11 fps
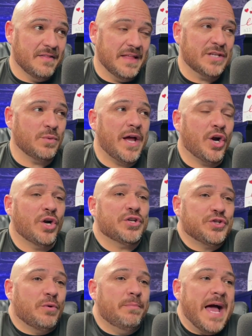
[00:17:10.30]
That's why it hurts
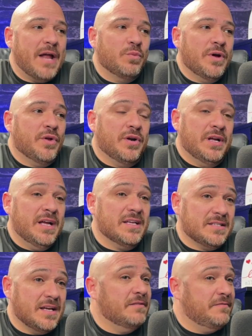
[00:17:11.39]
so bad when there
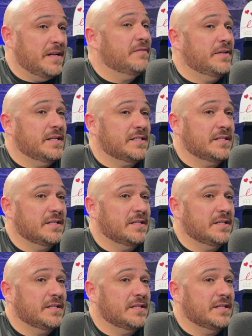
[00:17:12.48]
is unfaithfulness.